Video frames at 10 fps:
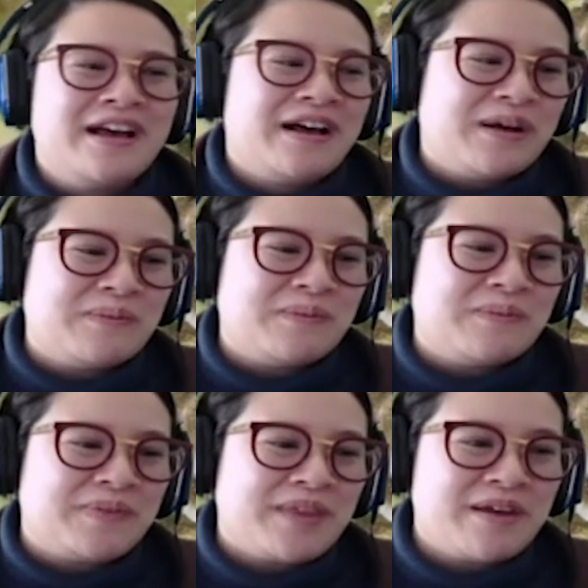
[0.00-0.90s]

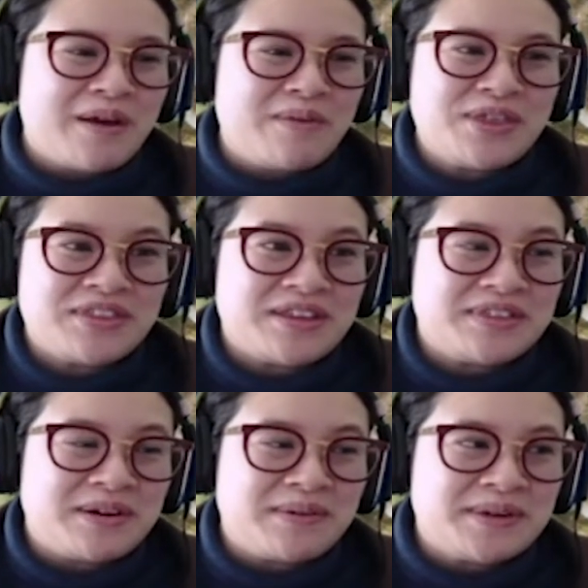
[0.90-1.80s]
And we thought that
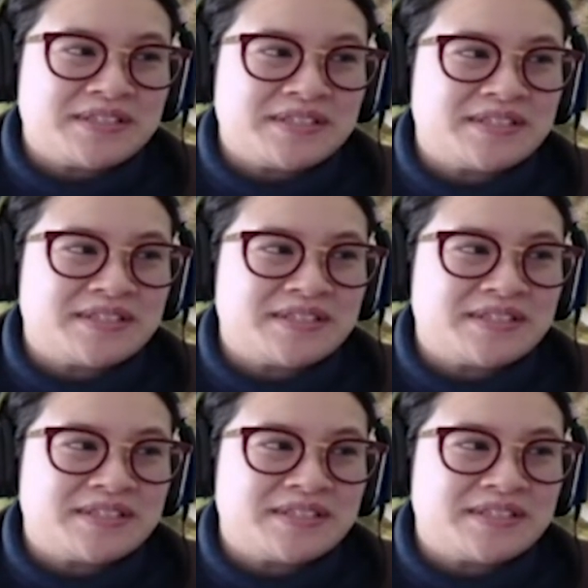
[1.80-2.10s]
there was